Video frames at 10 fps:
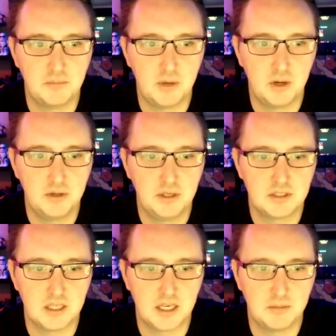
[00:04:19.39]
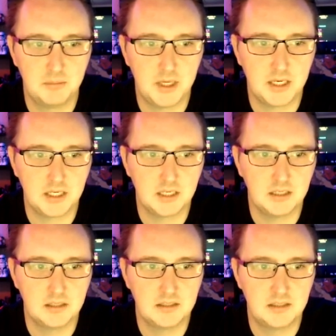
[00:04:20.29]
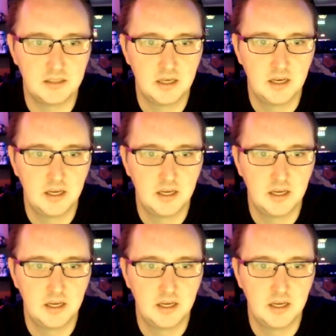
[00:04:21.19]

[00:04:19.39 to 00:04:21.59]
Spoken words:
components like buttons,